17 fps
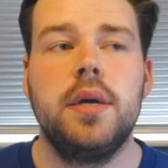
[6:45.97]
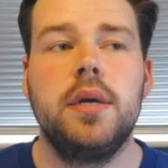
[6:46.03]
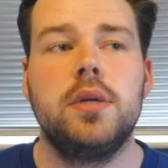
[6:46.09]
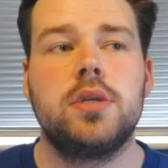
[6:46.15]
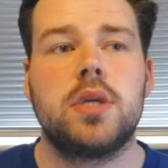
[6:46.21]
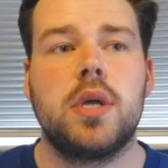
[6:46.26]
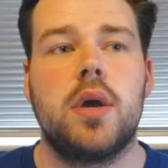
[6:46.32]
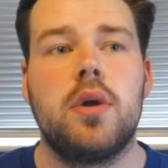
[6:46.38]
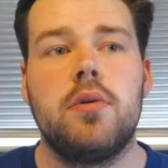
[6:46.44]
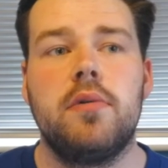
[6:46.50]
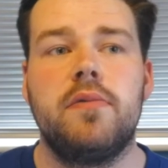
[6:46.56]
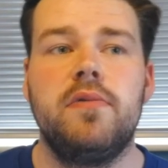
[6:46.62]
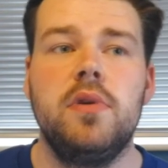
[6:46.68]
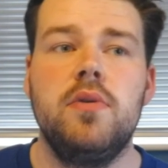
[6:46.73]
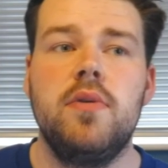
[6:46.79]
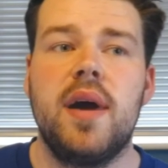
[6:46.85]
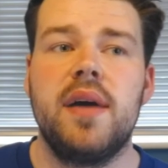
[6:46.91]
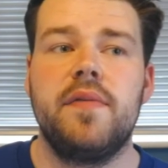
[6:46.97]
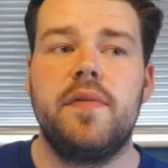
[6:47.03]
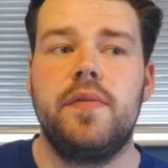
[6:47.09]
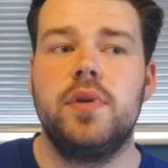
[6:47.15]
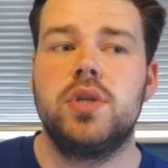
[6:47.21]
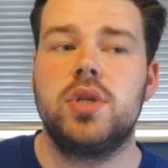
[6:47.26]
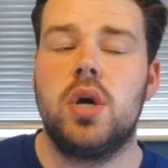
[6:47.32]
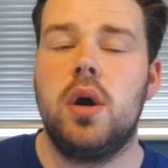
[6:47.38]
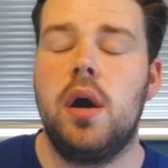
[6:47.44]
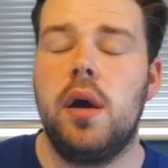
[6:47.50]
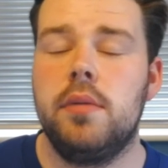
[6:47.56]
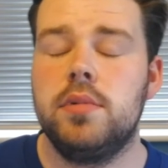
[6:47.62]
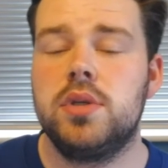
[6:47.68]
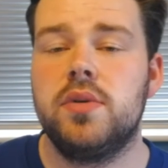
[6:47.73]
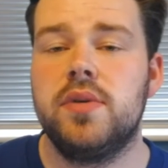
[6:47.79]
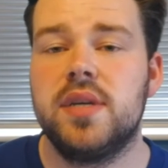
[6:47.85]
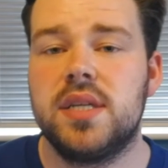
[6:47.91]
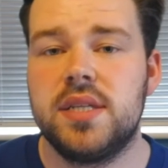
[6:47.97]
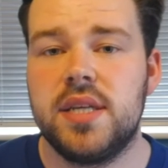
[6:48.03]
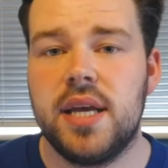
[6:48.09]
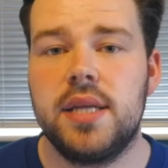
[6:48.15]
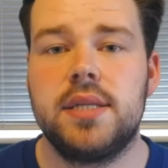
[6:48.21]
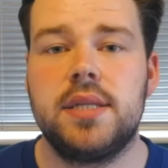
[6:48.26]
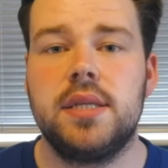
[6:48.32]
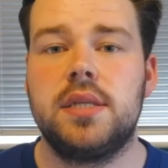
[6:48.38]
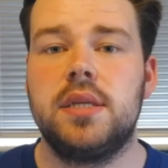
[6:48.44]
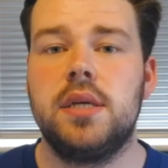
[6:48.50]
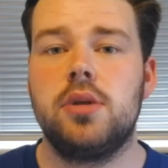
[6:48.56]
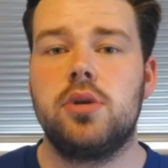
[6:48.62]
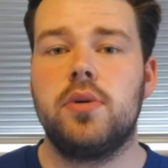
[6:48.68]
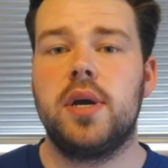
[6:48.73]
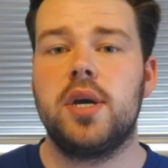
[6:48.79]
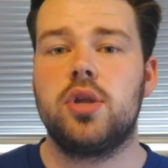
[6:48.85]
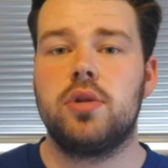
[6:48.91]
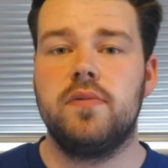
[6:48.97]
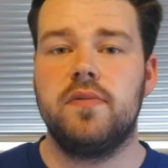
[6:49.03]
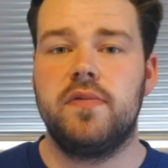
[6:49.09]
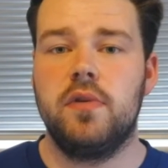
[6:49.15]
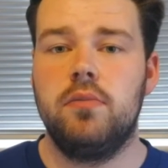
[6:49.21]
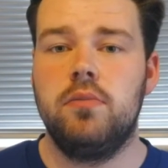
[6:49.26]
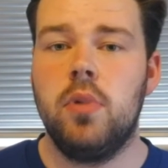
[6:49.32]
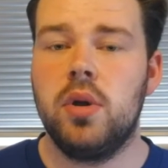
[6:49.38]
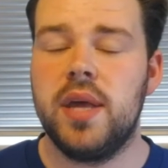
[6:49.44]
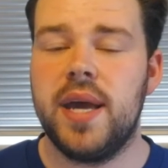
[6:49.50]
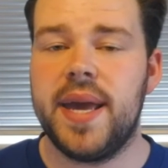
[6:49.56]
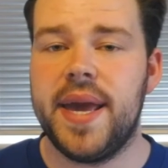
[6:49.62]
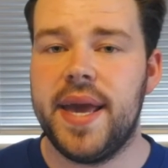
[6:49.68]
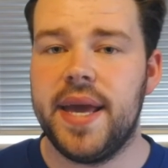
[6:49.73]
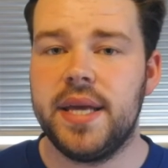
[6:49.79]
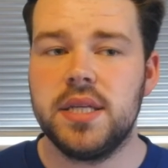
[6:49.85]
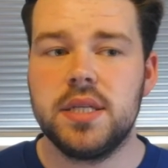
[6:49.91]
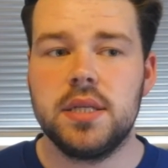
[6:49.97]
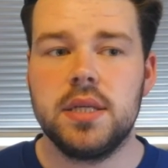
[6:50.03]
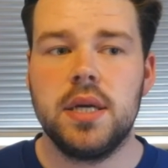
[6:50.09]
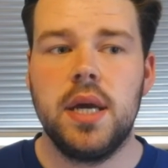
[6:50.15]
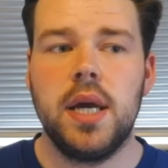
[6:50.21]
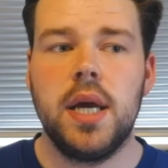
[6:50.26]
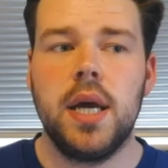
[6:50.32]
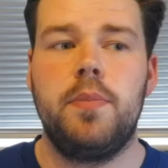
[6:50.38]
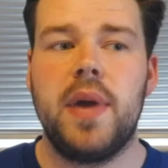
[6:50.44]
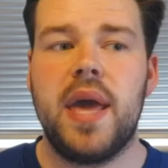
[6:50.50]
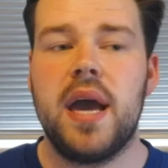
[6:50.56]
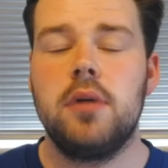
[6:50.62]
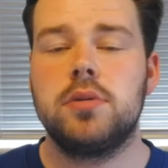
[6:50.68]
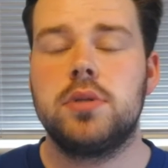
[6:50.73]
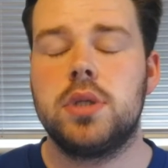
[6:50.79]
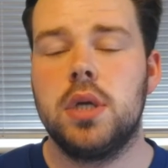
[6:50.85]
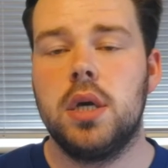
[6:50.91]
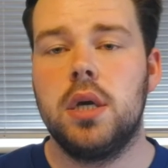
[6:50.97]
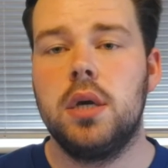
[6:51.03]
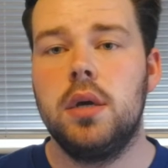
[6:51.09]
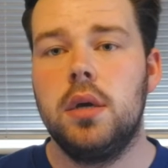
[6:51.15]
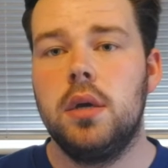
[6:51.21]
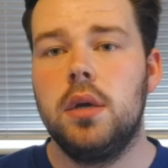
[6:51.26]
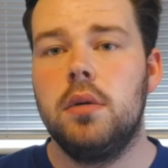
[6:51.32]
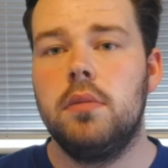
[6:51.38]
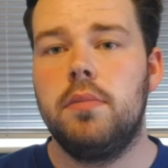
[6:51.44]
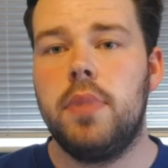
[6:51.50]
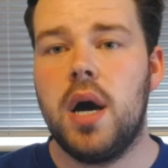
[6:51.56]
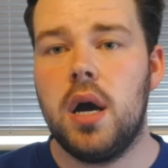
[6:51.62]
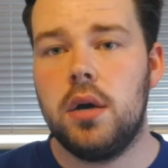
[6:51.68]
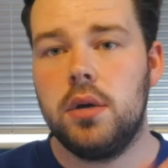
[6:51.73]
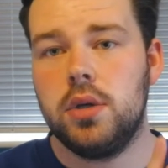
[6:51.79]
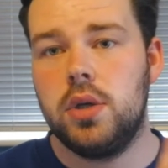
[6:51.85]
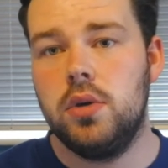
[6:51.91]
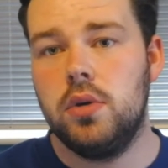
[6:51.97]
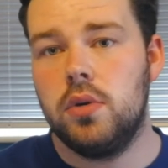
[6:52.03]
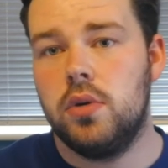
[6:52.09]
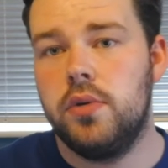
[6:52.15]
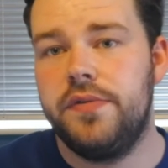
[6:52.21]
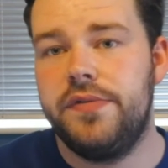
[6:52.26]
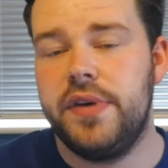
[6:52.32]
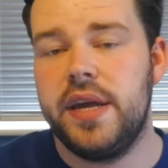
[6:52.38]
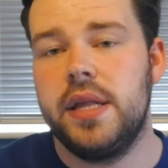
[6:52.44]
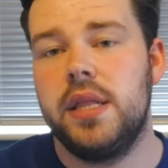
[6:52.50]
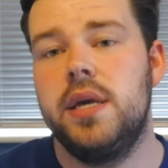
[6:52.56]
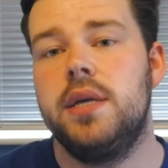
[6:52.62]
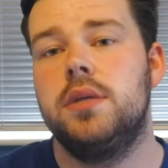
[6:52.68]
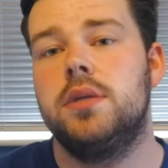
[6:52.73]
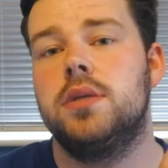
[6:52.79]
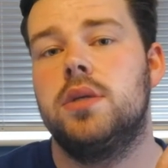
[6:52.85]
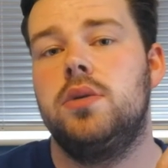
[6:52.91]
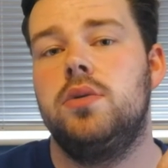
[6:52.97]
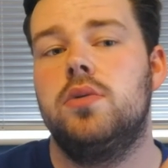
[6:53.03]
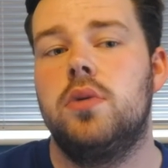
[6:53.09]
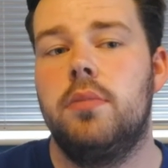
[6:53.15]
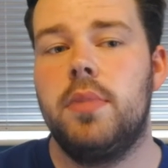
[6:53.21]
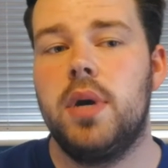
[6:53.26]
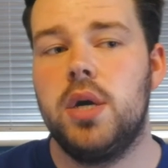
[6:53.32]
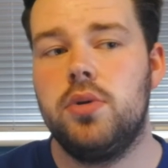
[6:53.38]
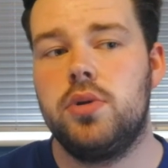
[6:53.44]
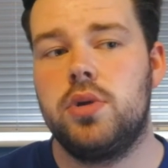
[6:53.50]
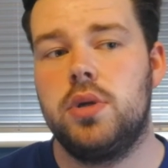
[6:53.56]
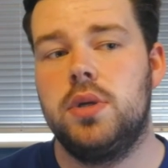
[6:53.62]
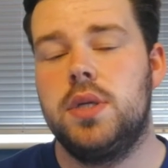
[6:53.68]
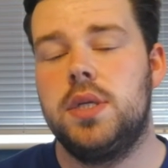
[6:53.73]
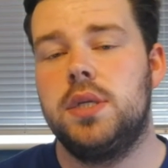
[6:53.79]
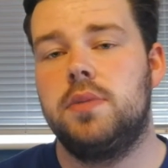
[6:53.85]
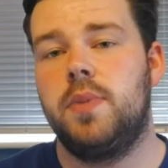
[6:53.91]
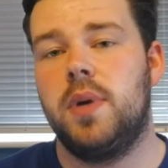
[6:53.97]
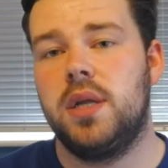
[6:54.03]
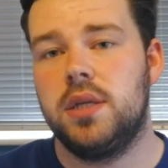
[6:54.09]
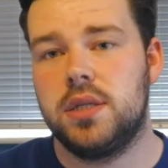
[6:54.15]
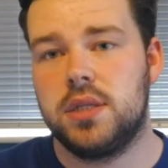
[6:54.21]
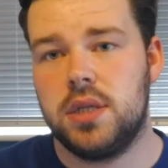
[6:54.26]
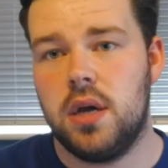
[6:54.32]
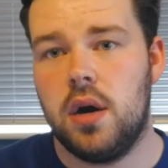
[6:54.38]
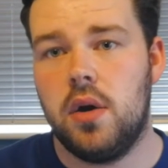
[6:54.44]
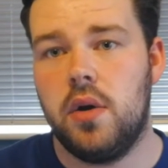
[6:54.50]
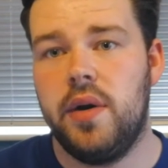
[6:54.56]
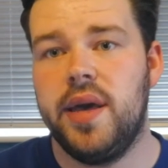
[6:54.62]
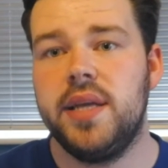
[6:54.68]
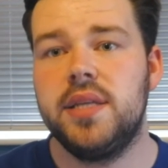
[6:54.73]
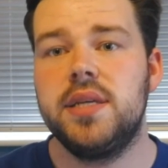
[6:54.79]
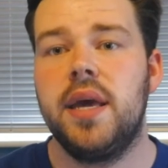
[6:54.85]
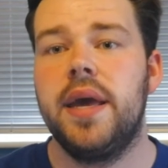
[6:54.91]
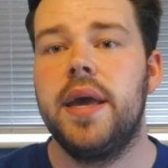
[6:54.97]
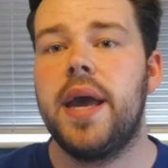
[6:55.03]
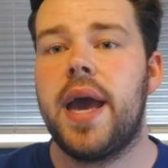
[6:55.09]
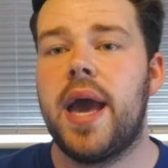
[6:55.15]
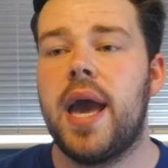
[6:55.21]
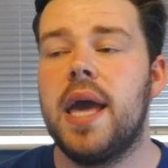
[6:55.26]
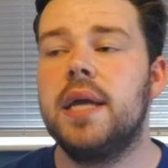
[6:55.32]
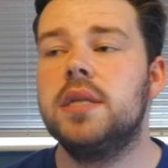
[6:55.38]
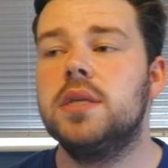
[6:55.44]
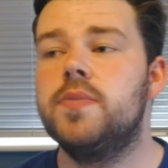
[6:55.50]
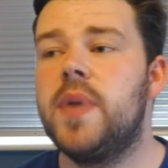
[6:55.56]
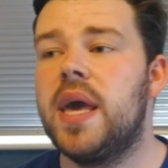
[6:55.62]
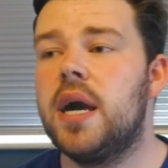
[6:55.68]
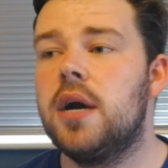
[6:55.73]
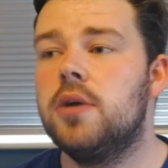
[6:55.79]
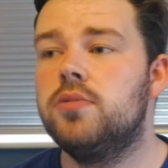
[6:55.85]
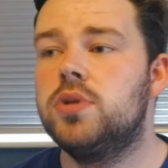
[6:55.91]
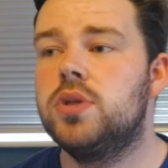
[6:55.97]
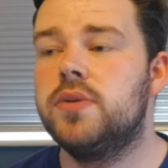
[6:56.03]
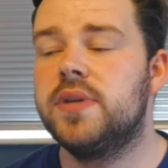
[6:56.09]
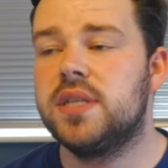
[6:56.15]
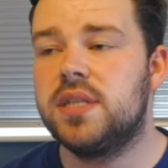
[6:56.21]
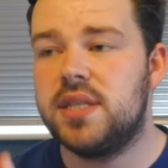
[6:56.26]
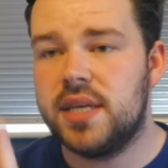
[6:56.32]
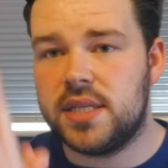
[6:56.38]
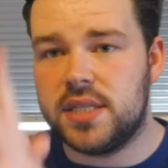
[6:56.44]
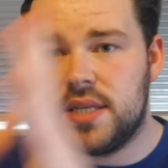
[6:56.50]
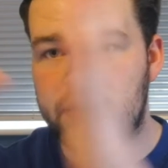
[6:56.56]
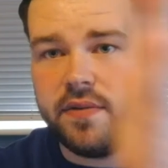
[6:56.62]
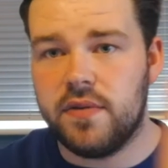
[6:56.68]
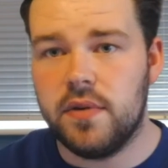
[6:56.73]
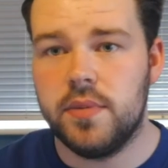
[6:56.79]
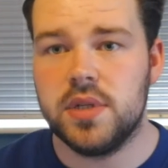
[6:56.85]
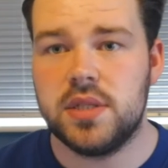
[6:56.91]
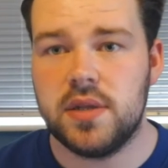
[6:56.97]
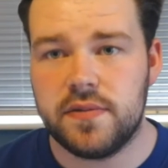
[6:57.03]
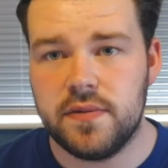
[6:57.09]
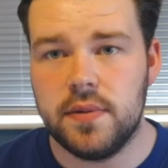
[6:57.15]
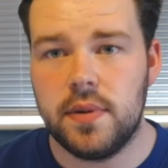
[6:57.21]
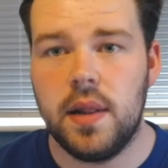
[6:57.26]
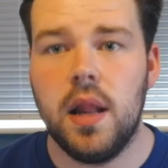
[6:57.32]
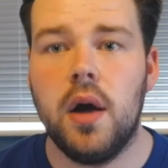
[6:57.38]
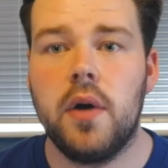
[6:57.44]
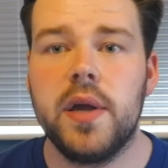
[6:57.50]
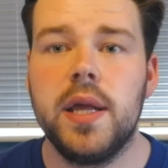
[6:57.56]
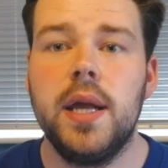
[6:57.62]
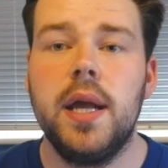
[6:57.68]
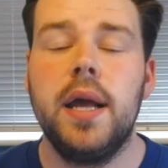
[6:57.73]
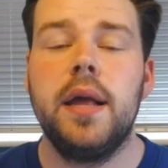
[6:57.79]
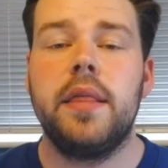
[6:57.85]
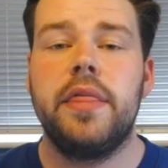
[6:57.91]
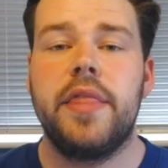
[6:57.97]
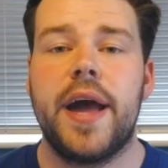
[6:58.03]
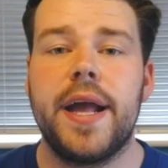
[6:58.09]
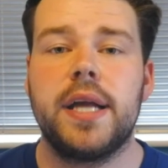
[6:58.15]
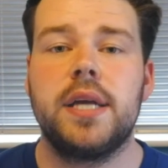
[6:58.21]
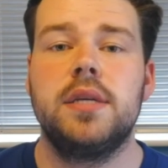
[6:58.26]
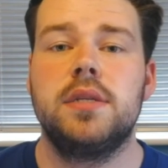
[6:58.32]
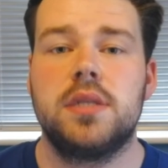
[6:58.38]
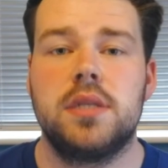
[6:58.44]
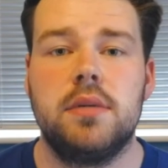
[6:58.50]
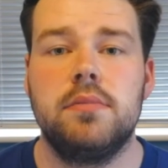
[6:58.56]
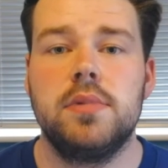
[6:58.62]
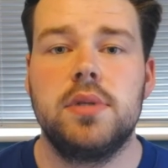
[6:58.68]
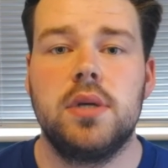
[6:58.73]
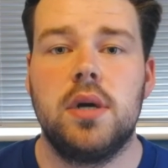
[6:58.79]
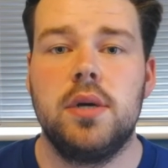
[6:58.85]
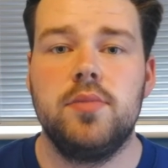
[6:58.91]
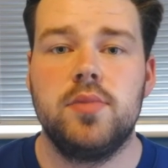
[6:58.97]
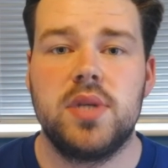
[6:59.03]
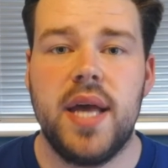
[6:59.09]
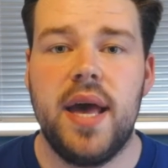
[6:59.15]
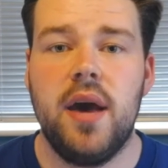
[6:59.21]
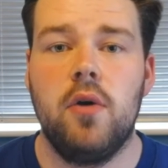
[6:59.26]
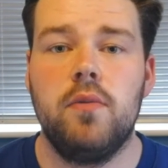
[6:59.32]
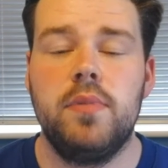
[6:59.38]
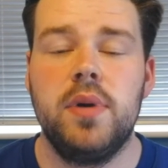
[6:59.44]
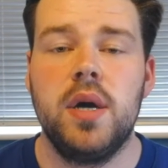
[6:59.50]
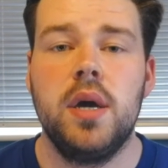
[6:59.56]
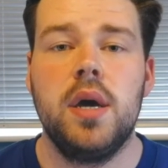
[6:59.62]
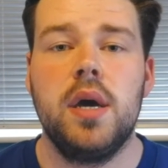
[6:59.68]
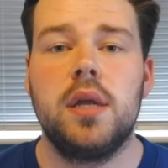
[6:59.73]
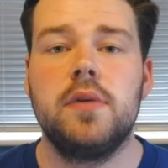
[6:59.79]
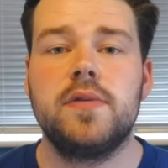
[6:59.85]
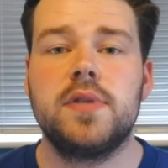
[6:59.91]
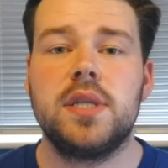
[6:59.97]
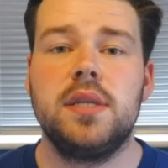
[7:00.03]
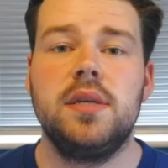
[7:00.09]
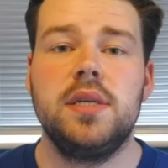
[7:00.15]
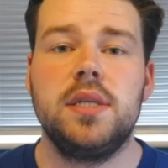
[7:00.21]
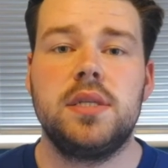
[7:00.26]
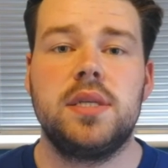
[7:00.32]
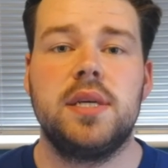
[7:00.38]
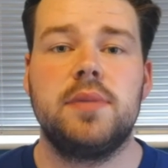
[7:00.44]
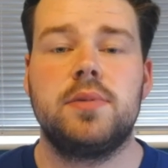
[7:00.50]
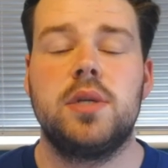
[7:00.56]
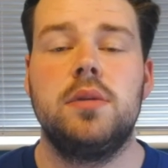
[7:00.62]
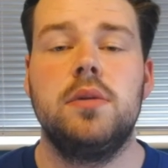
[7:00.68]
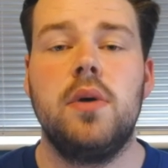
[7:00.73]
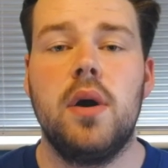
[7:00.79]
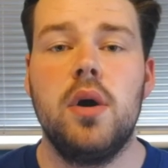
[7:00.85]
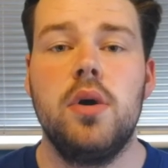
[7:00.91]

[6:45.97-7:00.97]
So if you have the time to assess the situation for what it is, be able to park your feelings and your emotions by the side and be able to assess it from a different light, that can sometimes help. And obviously these tips are not